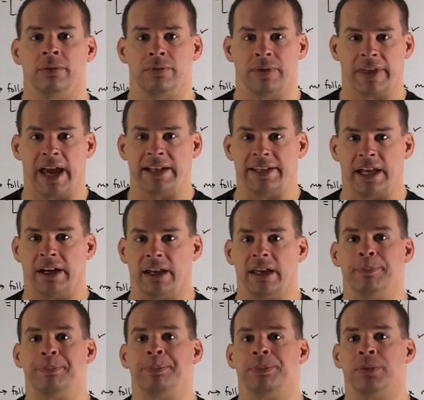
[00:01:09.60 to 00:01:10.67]
For the
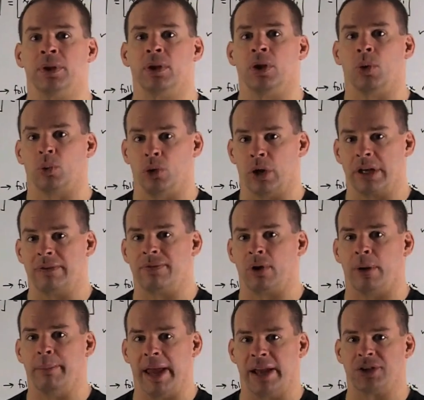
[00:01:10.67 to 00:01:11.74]
identity, we're looking
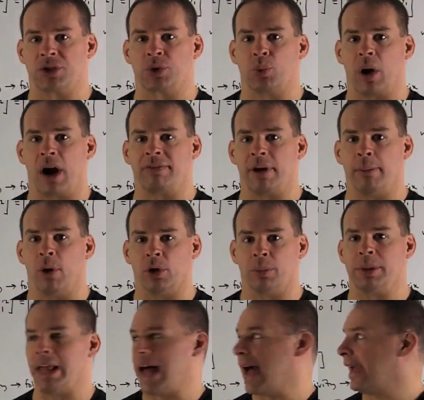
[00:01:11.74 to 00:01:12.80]
for a matrix where if I
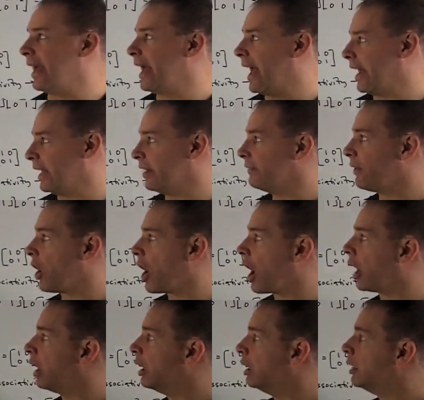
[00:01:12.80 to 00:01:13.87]
multiply any of
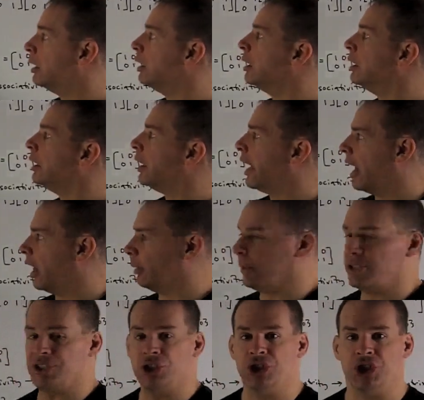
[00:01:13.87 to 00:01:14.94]
our
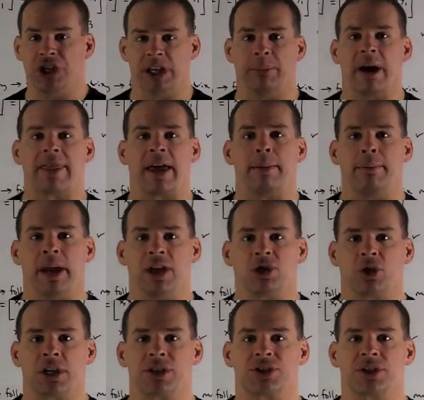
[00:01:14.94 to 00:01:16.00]
elements in G by that
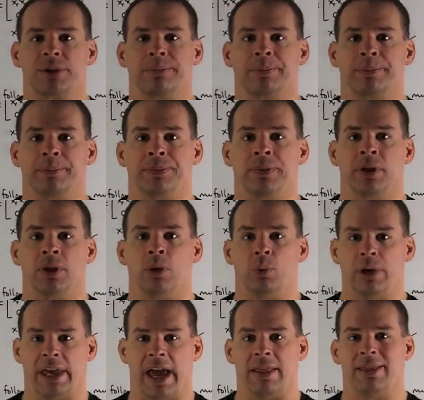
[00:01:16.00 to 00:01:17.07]
matrix,
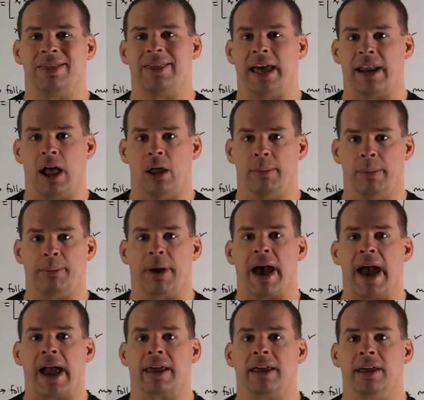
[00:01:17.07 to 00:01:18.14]
we get that element
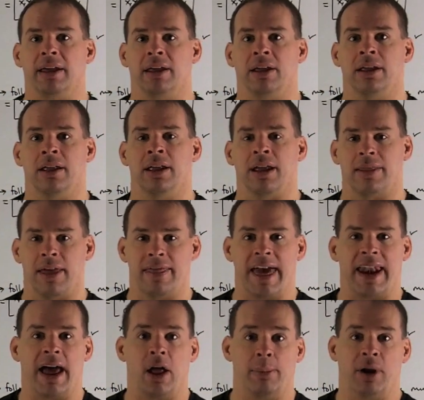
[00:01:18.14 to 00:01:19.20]
back. And then
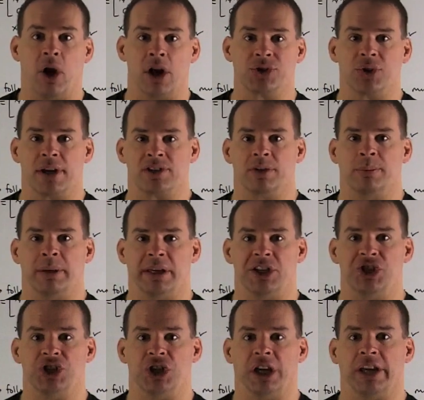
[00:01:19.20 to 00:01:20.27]
that element also has to be
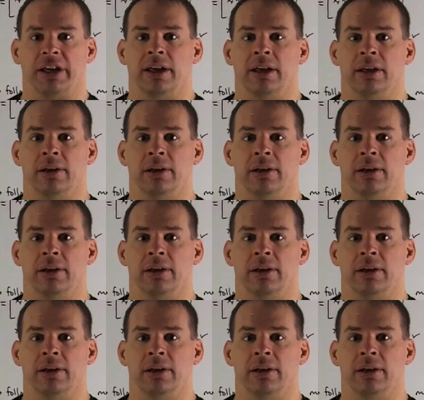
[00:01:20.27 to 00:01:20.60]
in G.